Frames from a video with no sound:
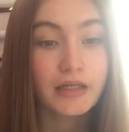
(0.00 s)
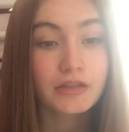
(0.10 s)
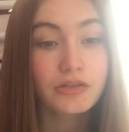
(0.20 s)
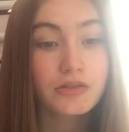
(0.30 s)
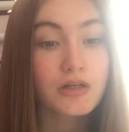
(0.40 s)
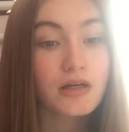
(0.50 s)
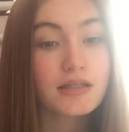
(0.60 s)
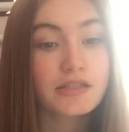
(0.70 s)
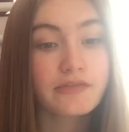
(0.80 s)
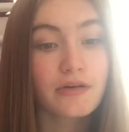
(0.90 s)
Crude oil
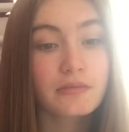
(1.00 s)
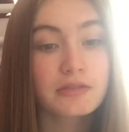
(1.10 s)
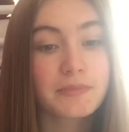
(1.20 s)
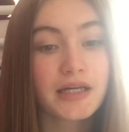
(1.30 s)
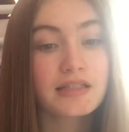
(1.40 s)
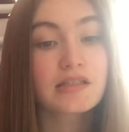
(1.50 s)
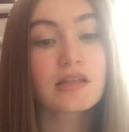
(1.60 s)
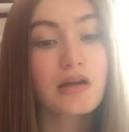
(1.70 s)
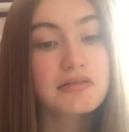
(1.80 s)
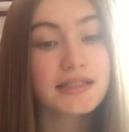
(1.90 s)
is formed by a
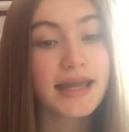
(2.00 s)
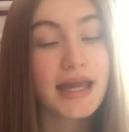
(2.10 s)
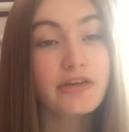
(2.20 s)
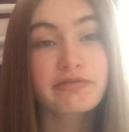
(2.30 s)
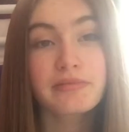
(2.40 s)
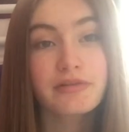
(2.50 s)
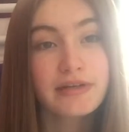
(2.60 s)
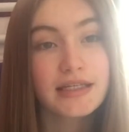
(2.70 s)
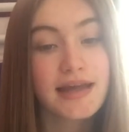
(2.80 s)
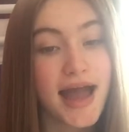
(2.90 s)
slow decay of
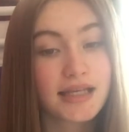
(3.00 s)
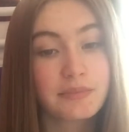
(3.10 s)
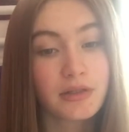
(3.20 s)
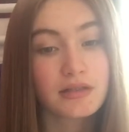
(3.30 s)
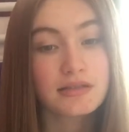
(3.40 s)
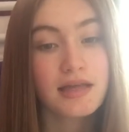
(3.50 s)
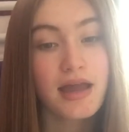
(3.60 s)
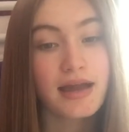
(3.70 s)
marine animals